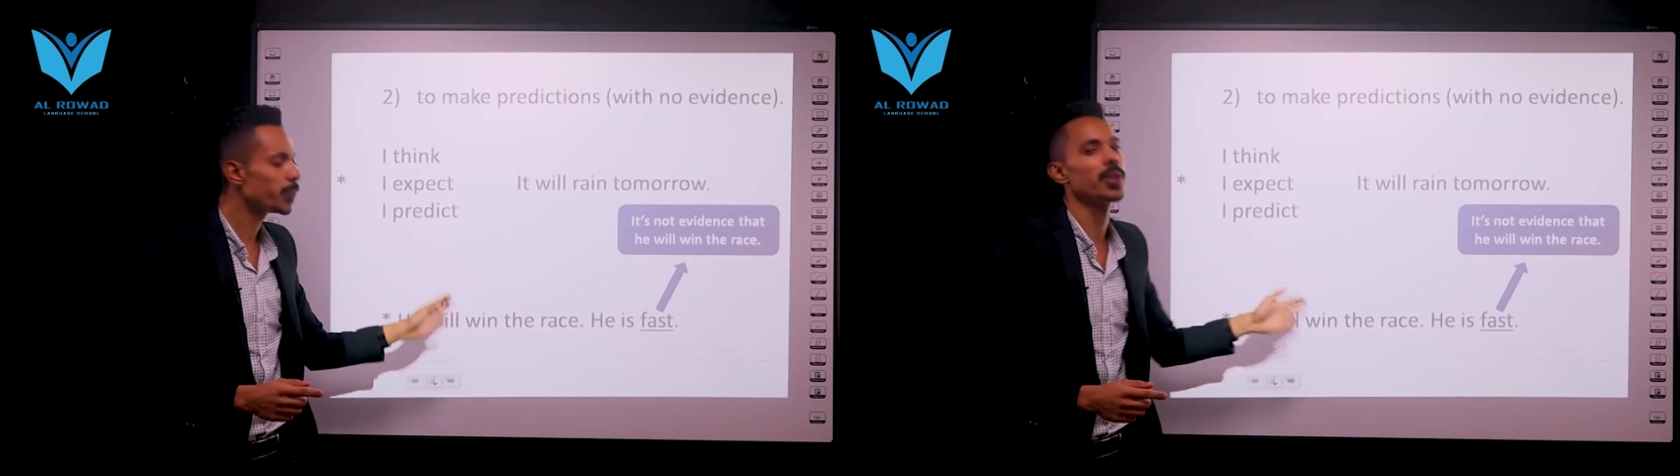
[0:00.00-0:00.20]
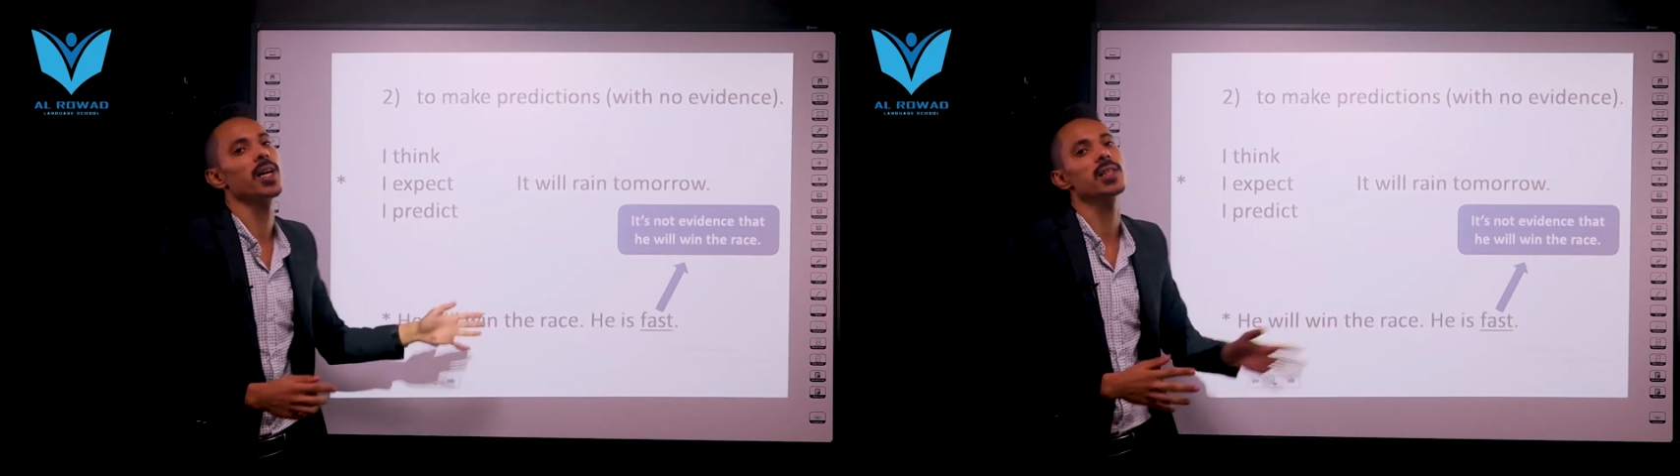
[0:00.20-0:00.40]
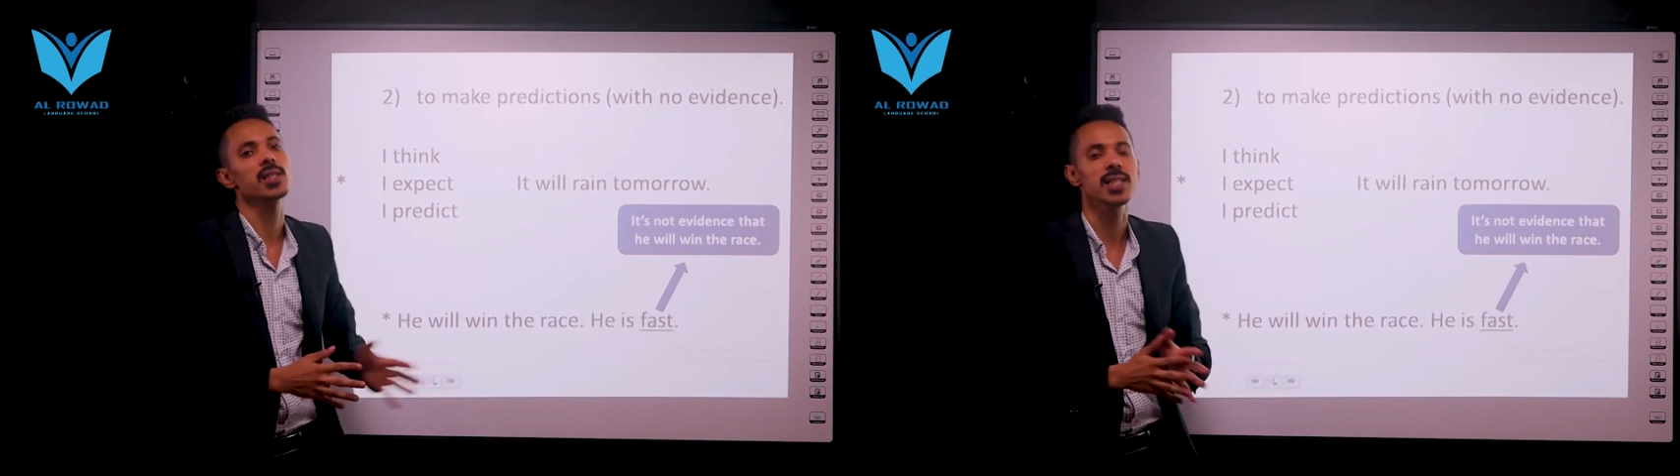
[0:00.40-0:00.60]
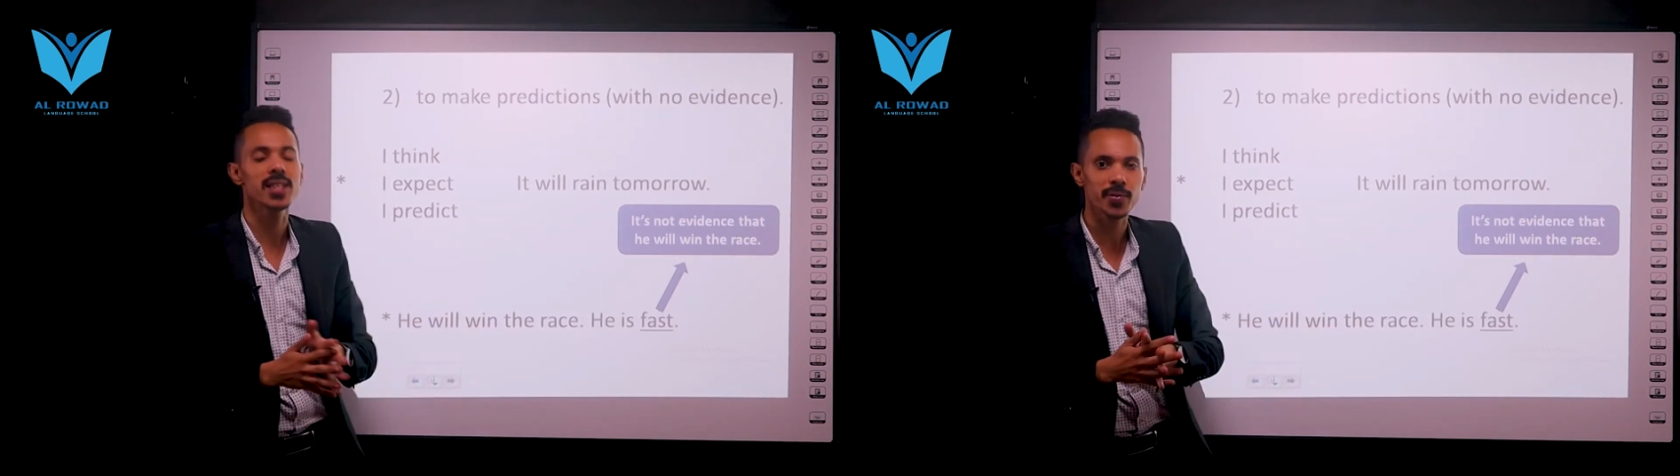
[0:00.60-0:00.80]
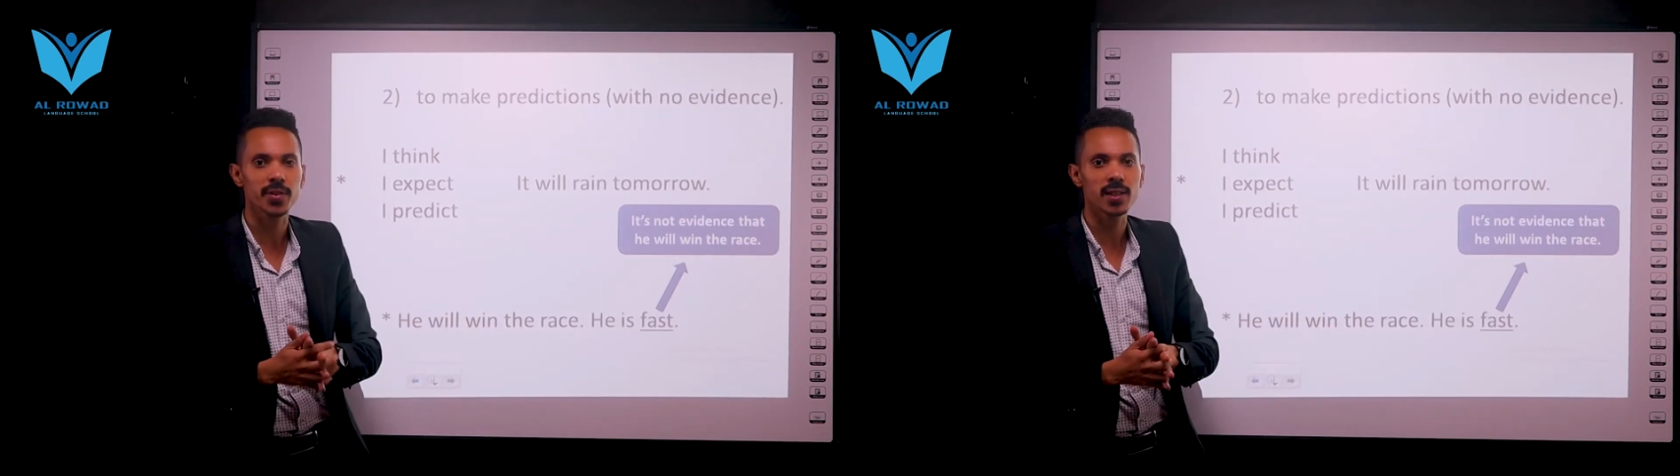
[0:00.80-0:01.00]
plus
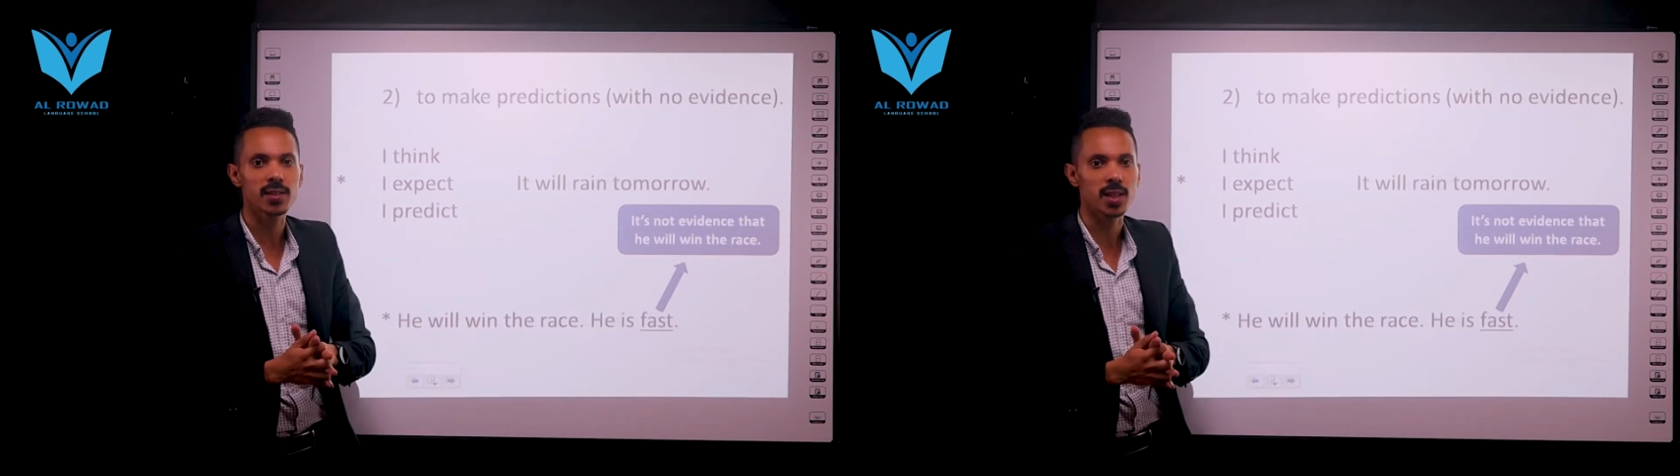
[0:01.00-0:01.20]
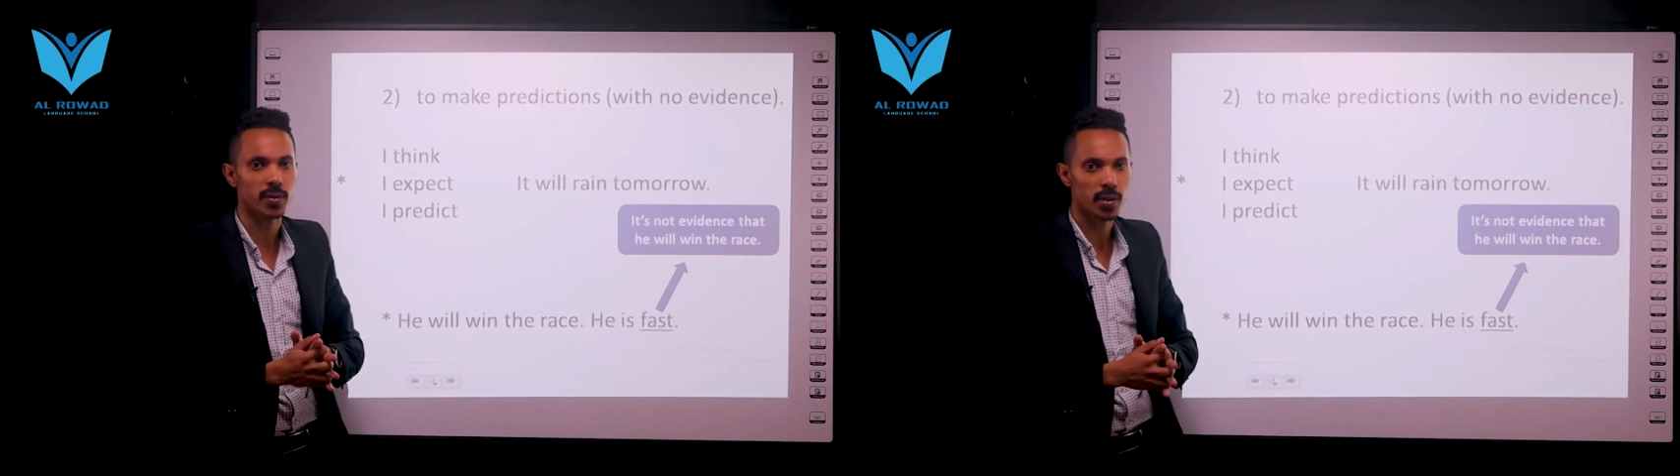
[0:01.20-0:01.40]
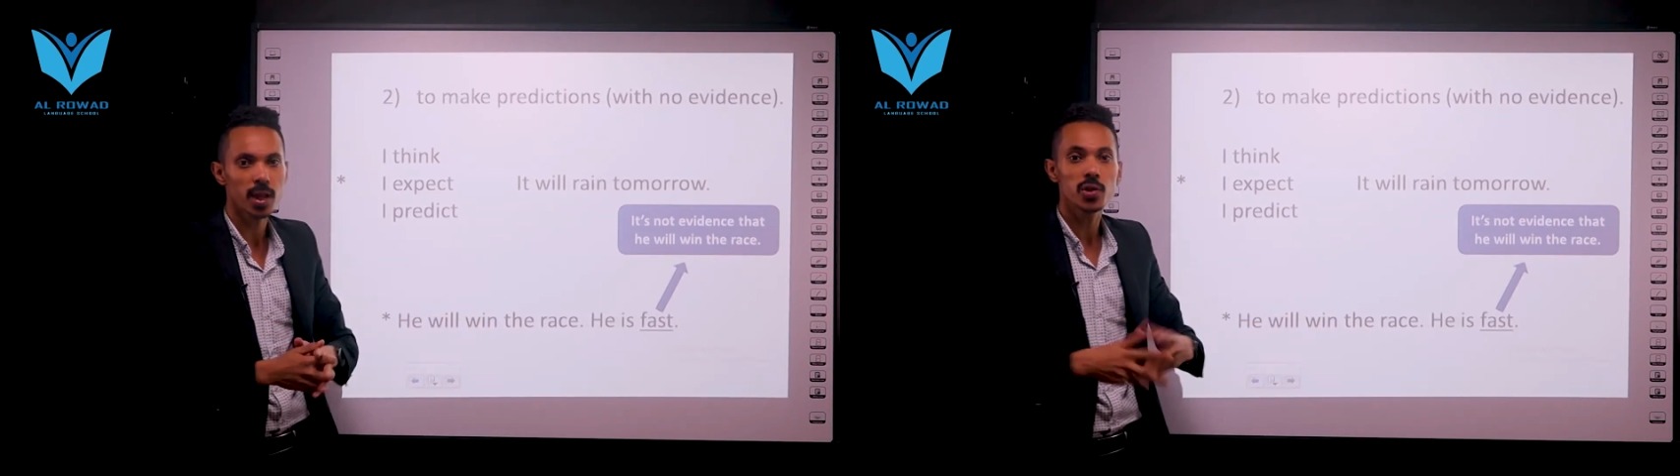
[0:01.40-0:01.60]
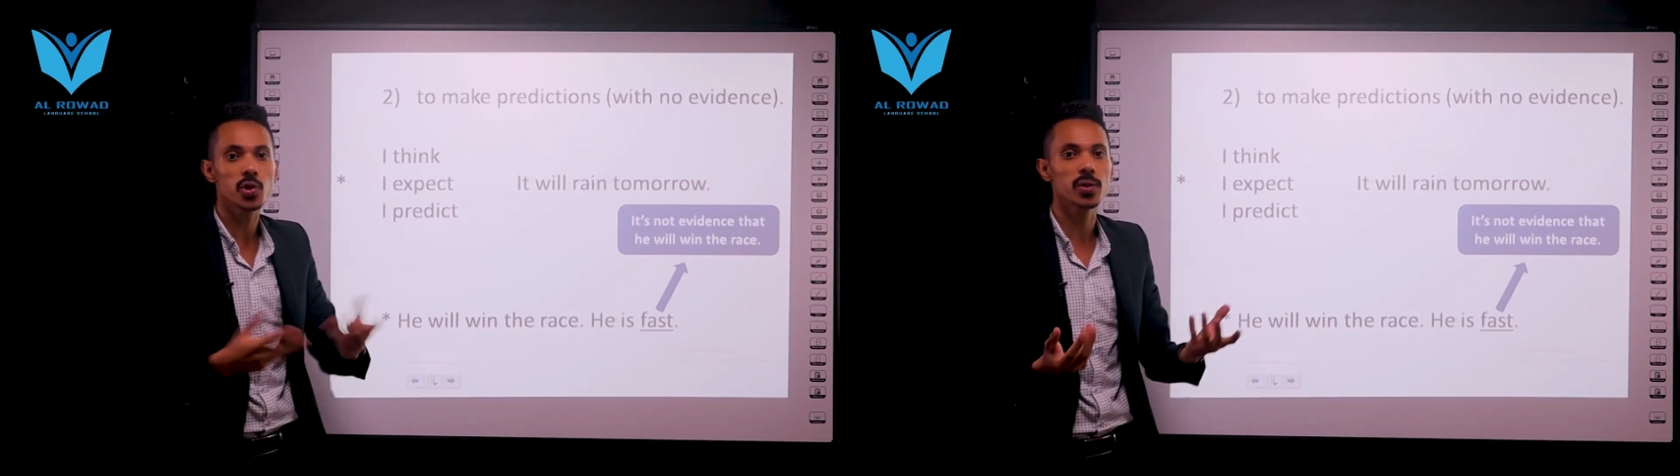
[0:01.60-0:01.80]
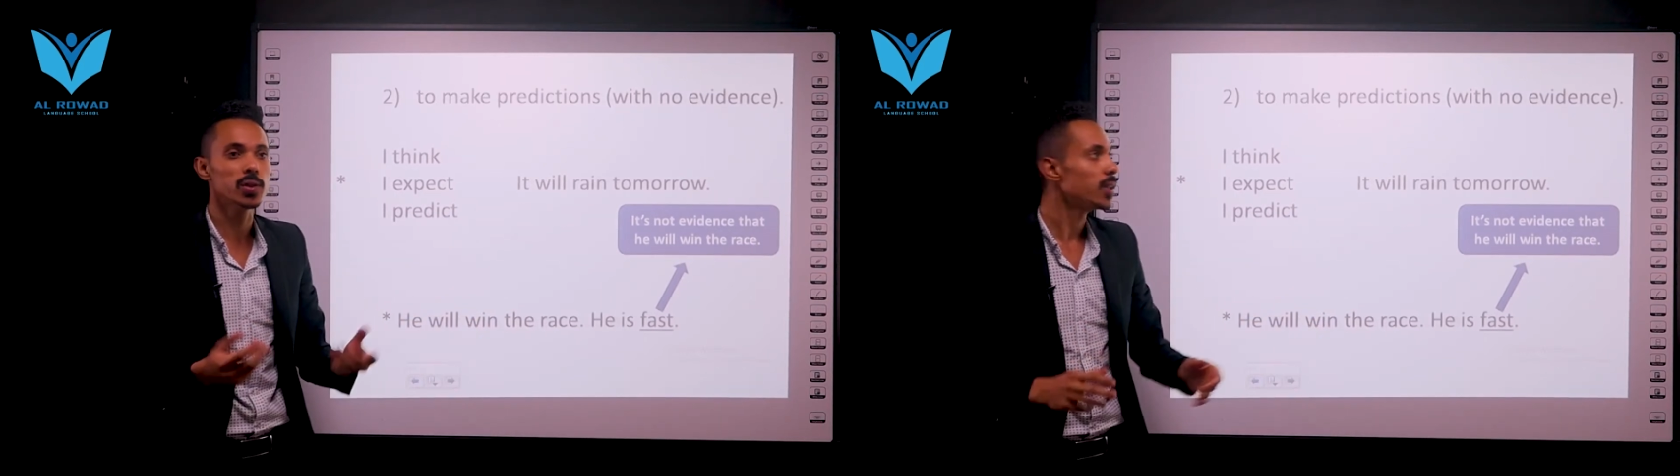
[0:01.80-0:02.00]
infinitive
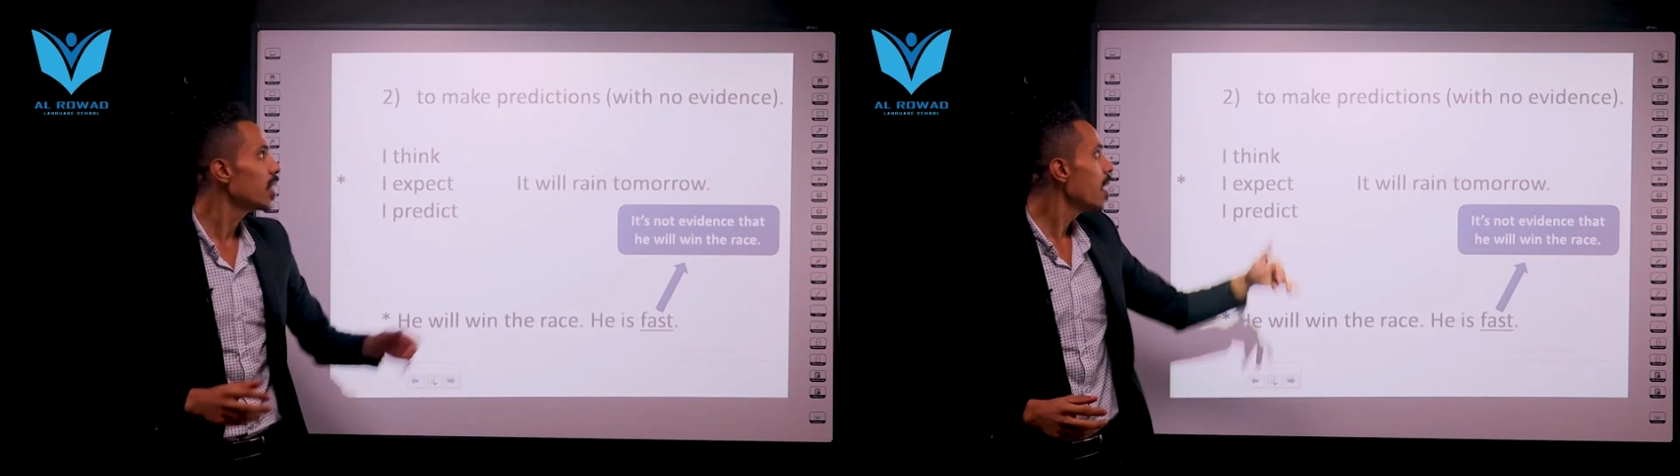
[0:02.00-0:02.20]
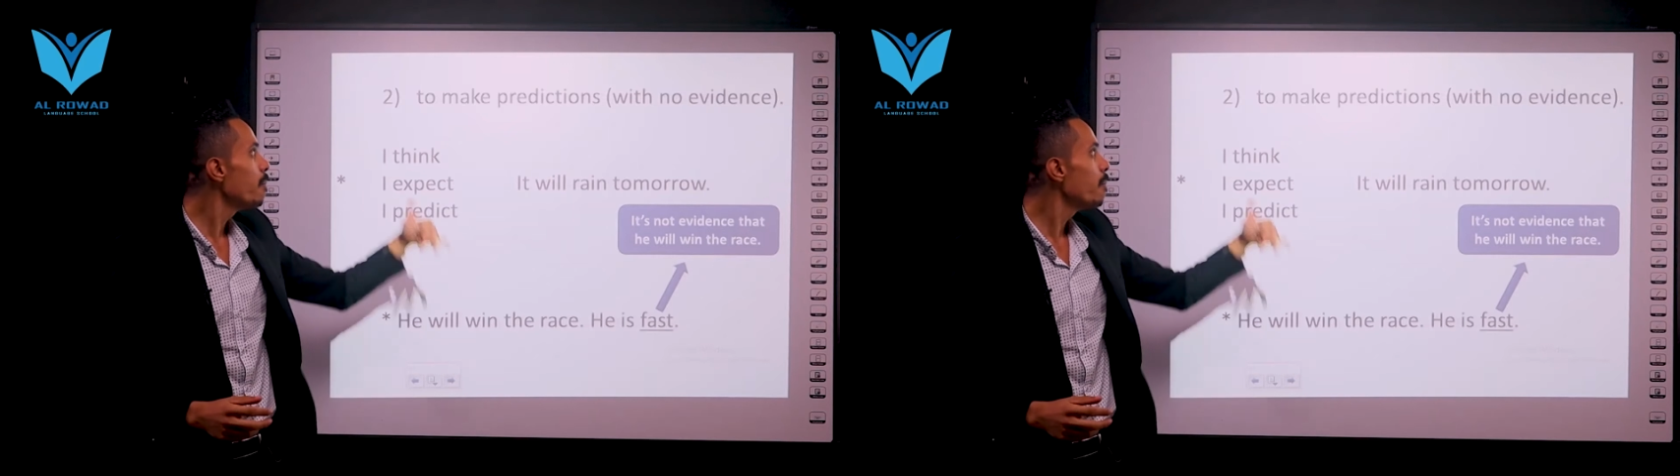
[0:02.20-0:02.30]
to